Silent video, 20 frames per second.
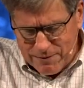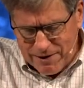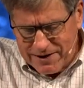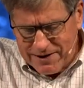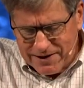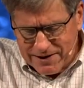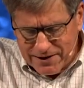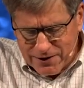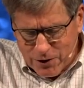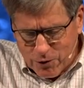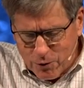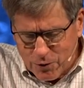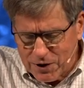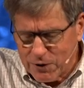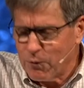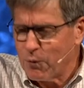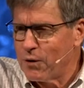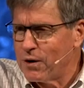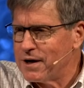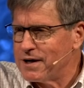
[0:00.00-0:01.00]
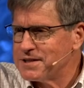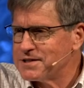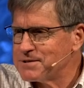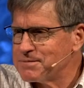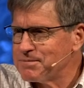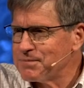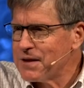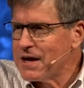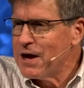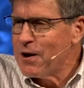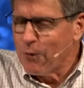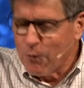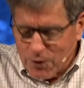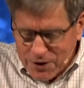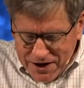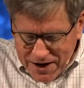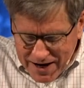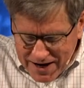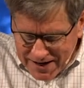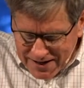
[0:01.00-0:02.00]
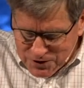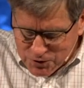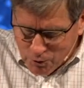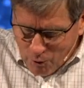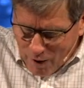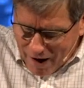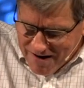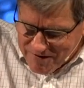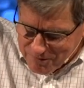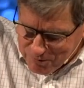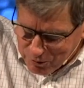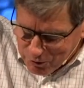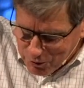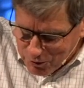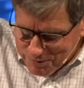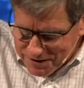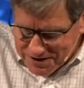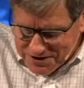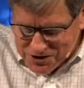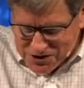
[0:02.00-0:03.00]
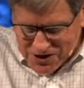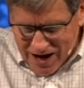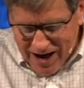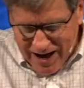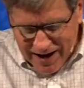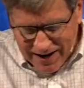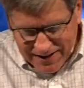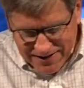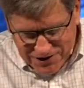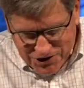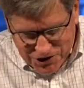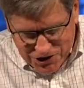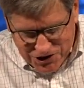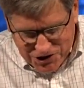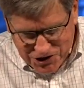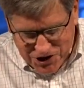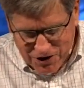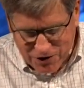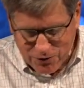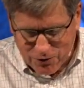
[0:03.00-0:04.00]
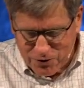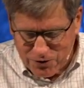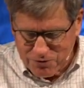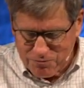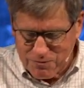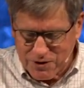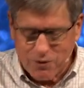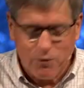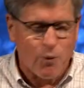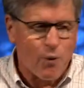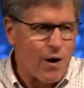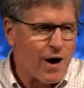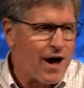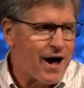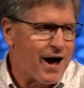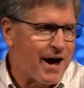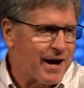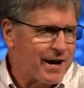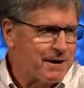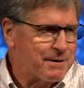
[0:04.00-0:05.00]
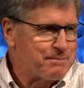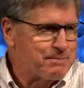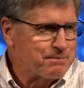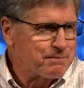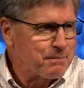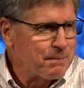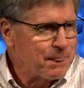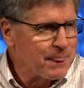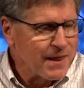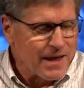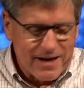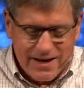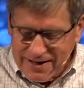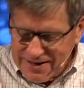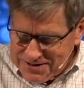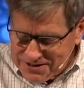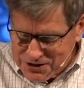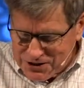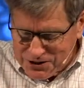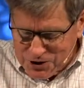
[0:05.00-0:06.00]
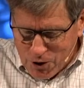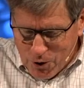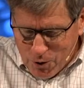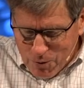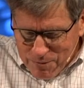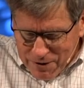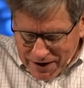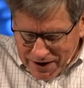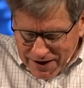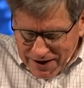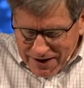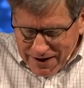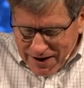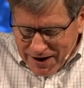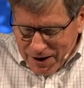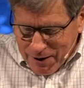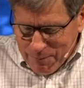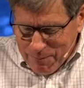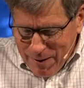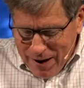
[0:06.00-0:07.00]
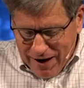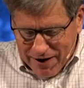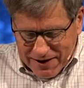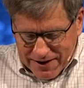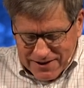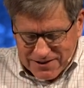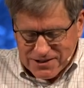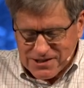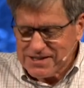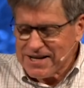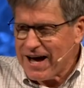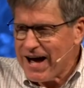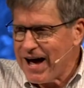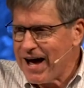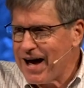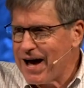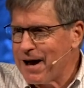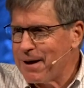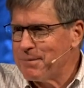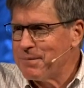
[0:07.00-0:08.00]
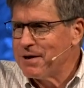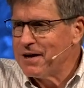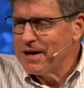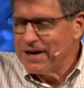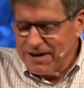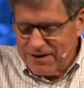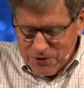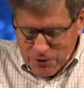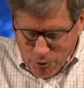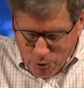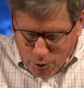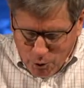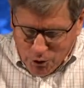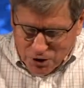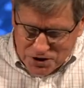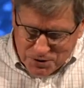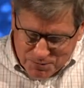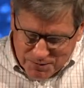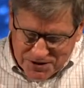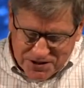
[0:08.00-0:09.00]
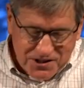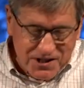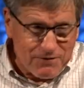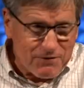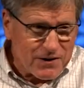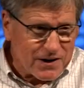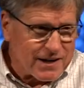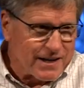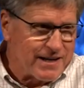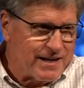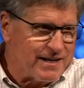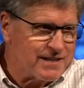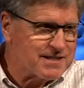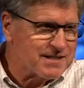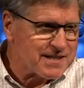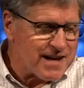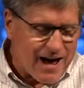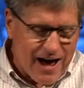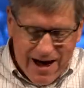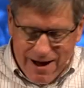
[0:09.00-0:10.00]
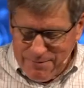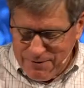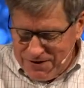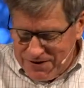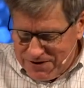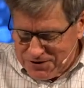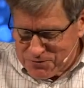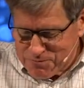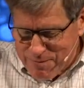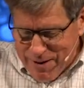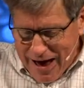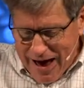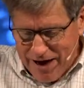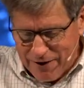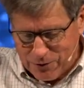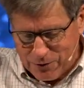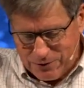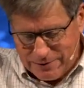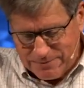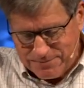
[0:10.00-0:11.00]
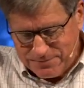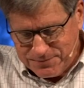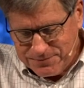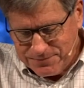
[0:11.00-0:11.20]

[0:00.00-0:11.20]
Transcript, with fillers: I didn't know what it was. One day, his wife pulled me aside and she shared with me why. She told me about his time in the war, specifically his time in this battle.